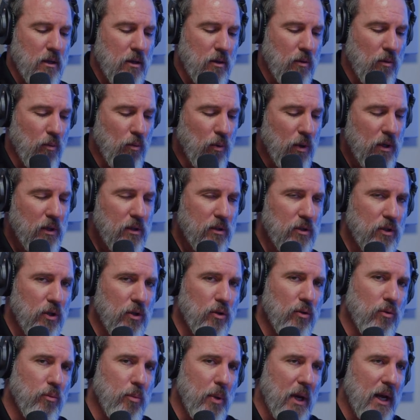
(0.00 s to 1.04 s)
What do
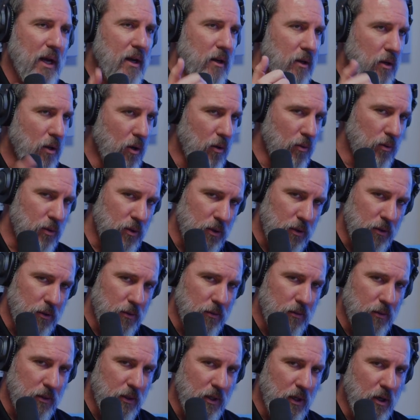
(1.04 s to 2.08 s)
you pay a coach?
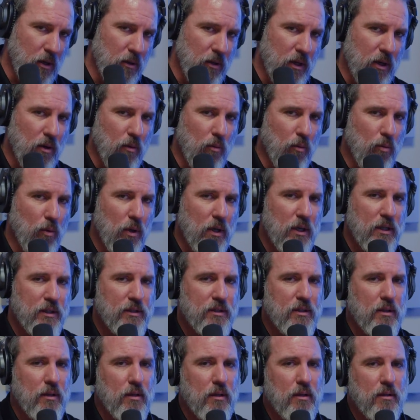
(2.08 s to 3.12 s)
What
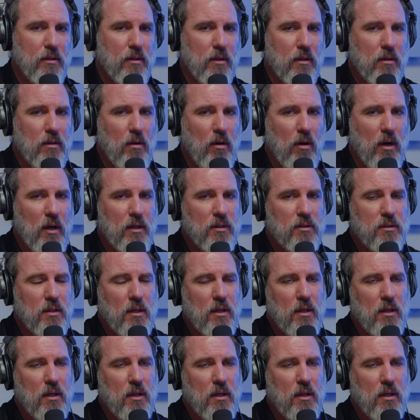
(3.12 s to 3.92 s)
is the cost?